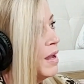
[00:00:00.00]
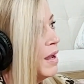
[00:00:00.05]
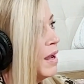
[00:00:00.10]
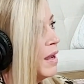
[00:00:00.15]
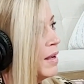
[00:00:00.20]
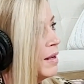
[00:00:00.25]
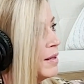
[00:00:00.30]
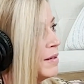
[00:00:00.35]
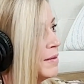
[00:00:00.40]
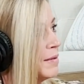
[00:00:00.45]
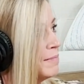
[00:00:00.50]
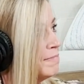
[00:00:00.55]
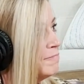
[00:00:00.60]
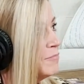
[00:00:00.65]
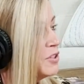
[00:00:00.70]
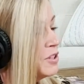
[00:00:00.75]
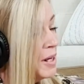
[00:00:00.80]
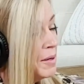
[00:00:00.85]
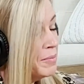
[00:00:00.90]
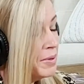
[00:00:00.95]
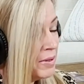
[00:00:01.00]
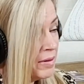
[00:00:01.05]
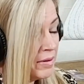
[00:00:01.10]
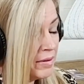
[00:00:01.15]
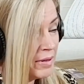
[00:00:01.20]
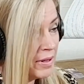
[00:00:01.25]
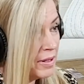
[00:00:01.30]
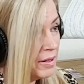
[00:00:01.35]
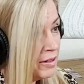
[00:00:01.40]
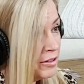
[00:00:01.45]
shampoo
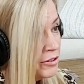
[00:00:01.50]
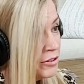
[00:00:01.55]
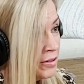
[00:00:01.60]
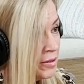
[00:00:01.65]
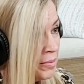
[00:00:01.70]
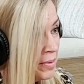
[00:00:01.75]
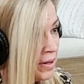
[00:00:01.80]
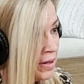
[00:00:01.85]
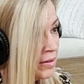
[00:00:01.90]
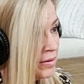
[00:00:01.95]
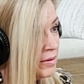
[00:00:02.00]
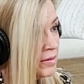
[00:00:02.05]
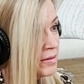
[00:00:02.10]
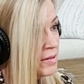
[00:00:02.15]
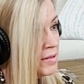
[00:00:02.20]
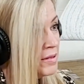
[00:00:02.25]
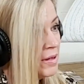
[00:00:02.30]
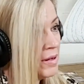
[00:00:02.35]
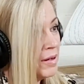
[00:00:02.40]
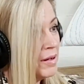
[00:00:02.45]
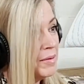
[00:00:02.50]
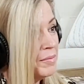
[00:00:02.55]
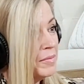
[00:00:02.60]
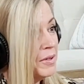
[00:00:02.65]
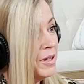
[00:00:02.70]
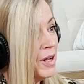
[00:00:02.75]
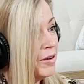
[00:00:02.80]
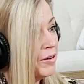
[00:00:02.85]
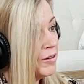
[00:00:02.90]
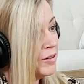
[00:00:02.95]
and conditioner bottles,
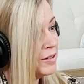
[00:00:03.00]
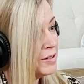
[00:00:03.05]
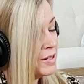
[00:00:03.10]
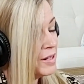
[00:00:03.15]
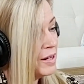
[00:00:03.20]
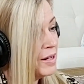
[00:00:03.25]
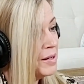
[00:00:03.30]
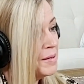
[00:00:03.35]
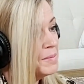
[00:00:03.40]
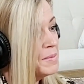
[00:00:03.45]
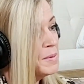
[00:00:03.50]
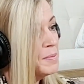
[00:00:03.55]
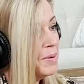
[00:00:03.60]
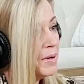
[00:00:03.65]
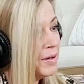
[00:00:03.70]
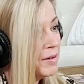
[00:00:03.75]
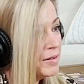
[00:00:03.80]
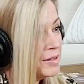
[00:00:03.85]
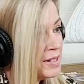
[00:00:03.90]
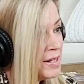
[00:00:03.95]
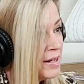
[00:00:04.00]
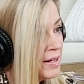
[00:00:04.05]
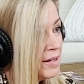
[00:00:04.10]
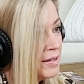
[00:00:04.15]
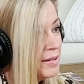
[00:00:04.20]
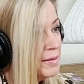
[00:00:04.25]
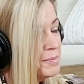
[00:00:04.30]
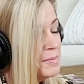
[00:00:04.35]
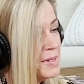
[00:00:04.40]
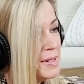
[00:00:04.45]
yogurt tubs, butter
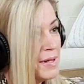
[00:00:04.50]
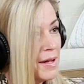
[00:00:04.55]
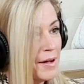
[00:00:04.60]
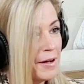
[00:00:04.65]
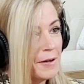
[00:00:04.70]
tubs,